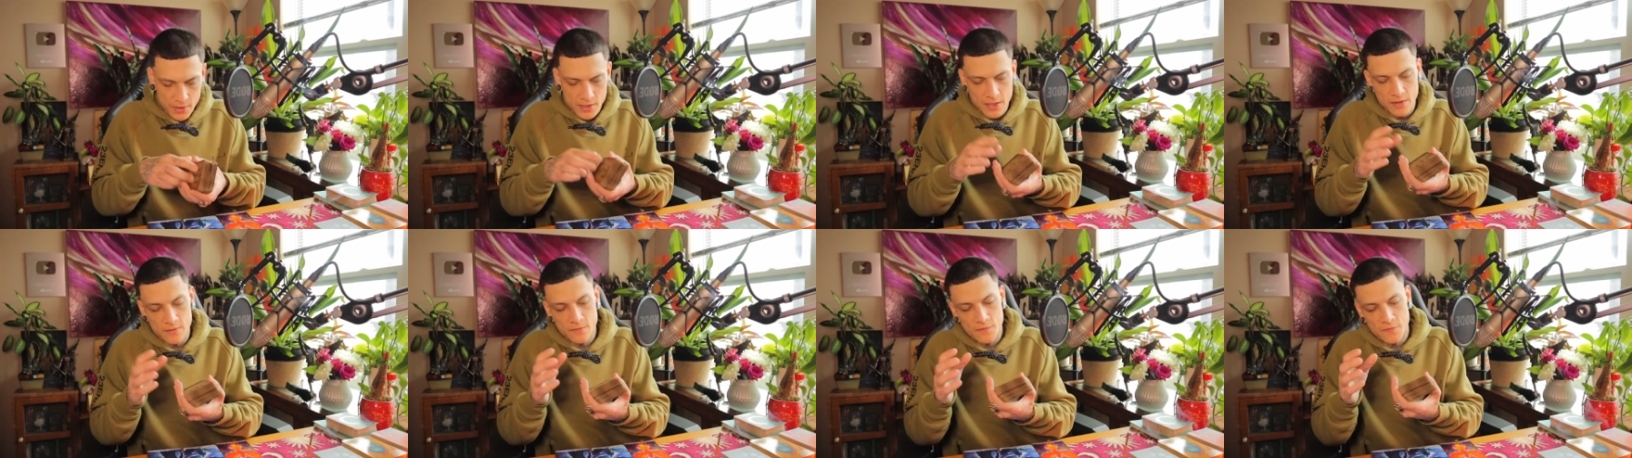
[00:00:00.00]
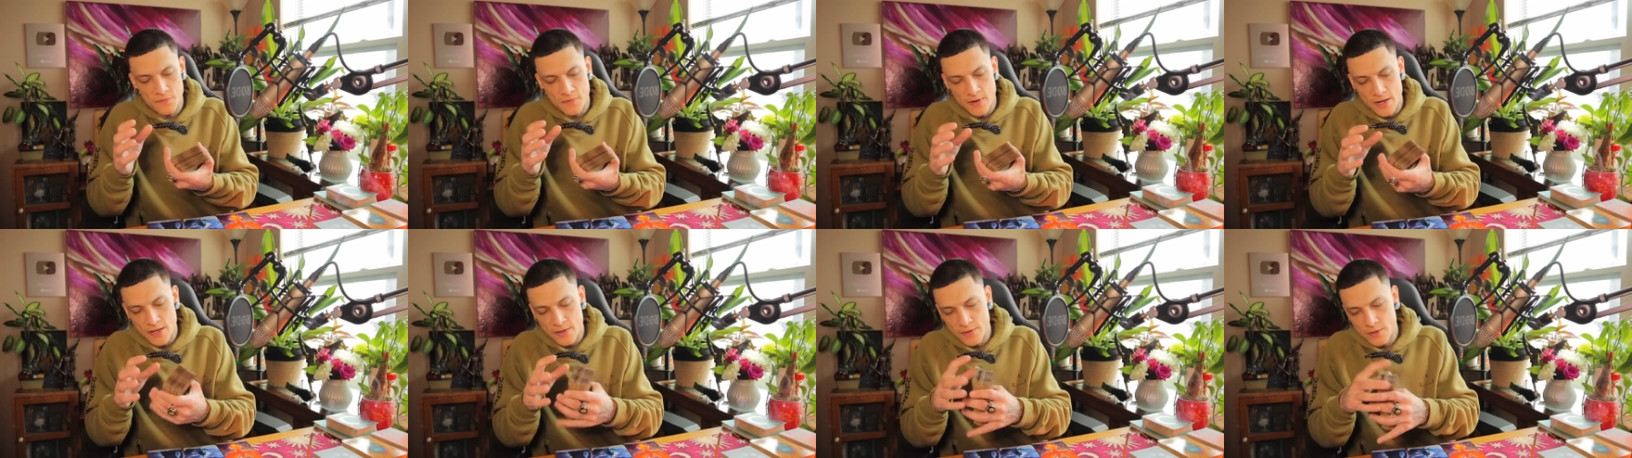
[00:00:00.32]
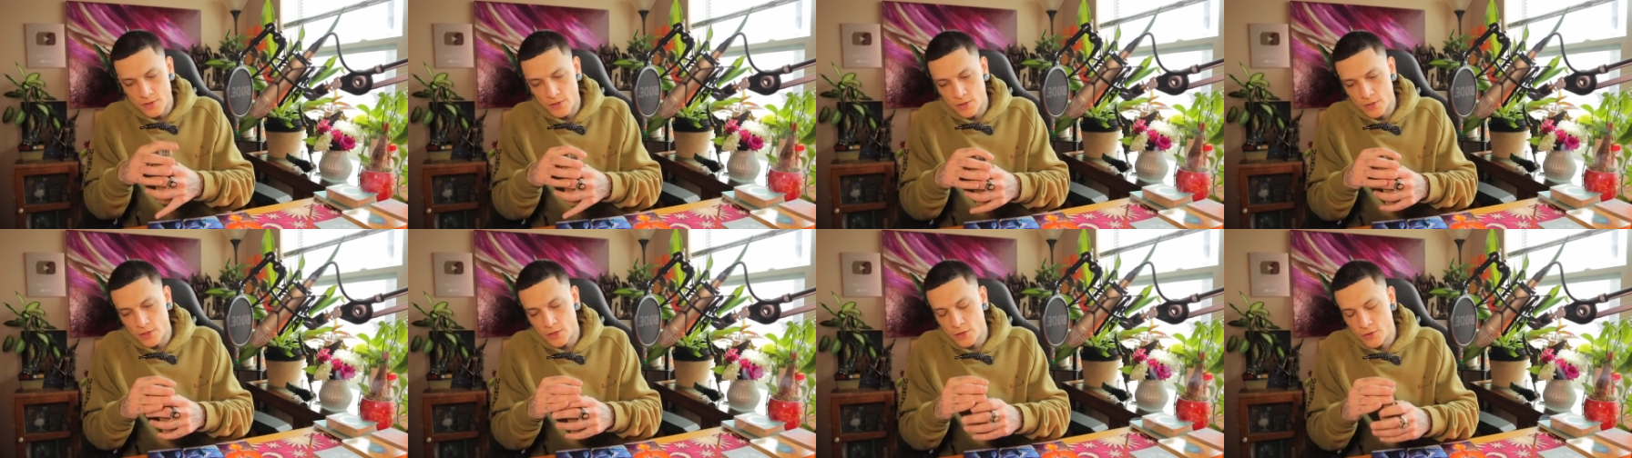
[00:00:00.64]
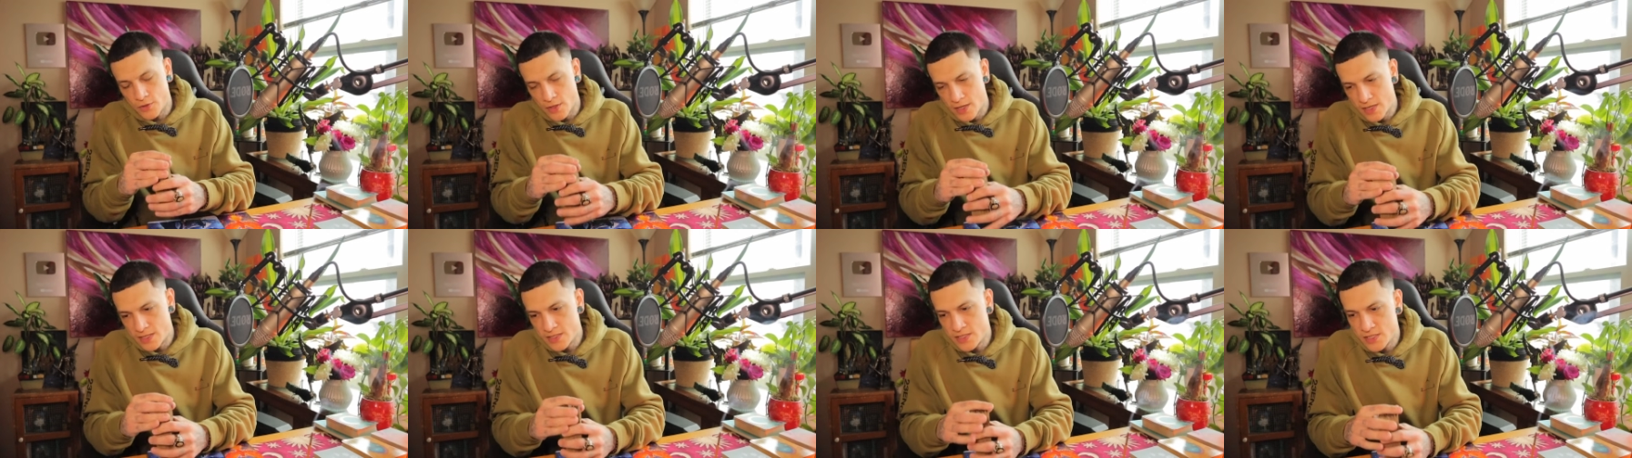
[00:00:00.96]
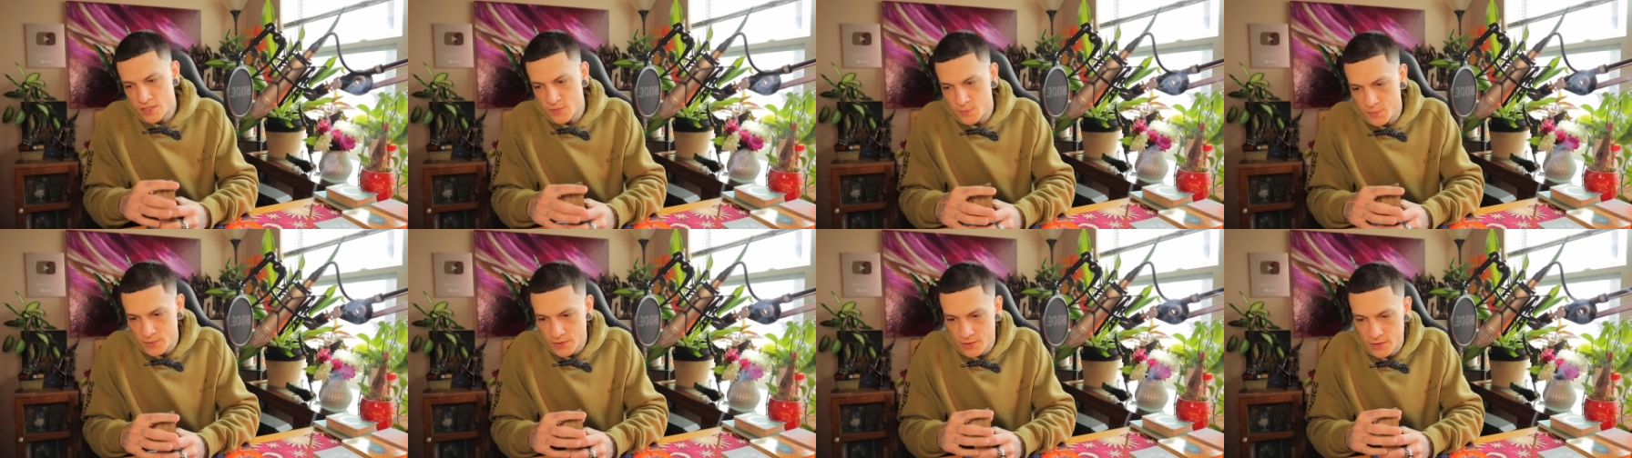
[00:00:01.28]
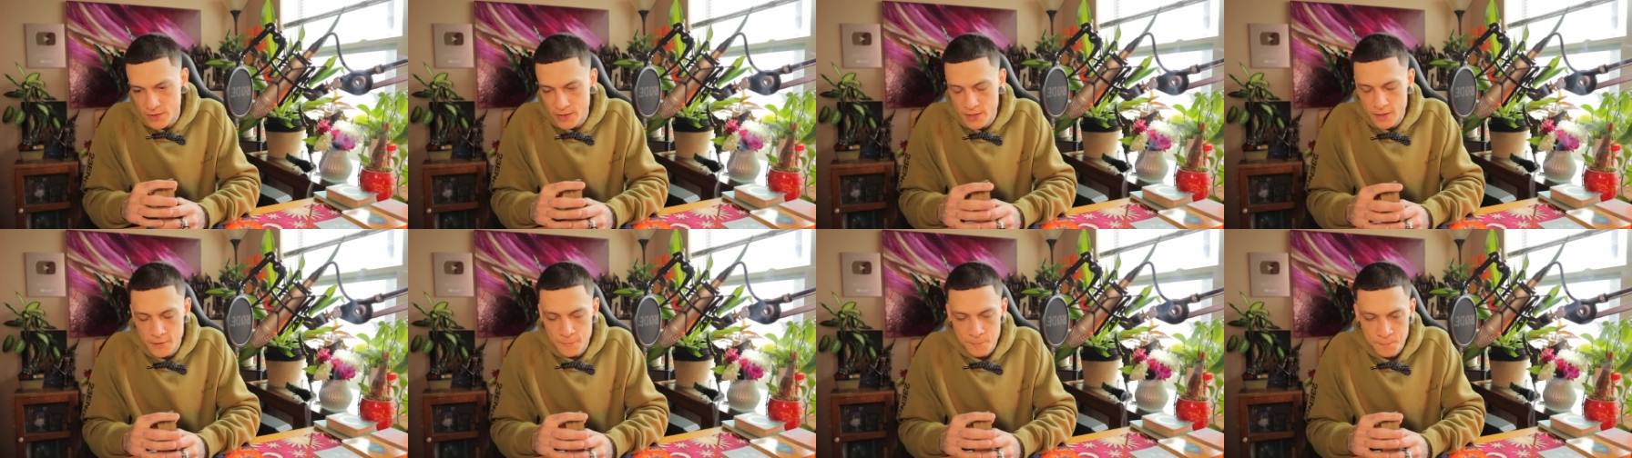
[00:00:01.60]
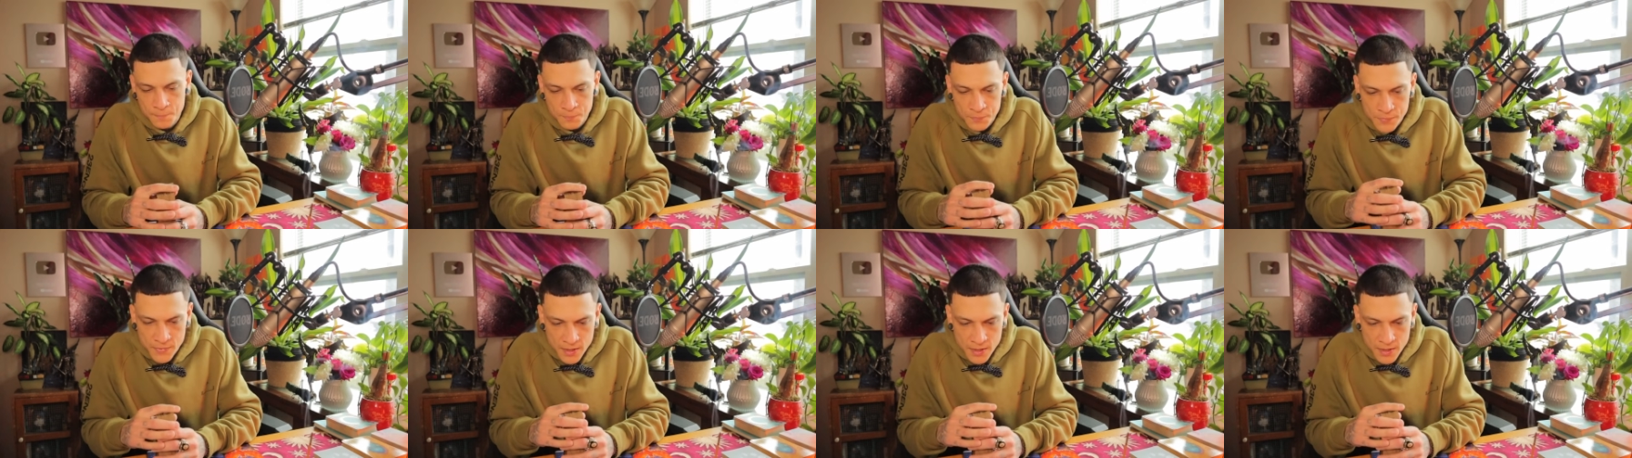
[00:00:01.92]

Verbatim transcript: and Father, Great Spirit,